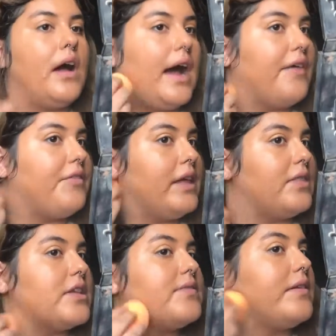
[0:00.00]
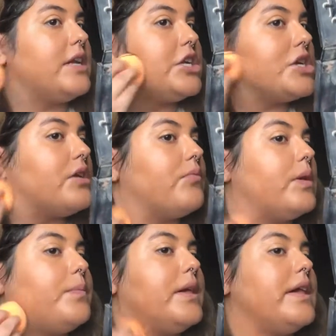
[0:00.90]
I feel like this foundation
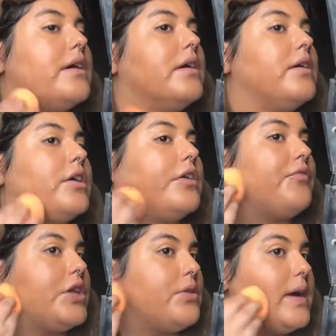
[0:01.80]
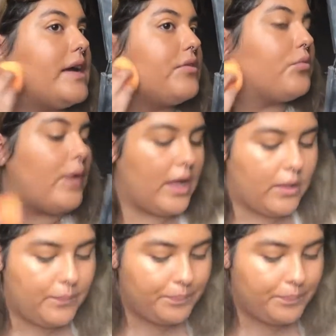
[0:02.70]
would be good for you as well.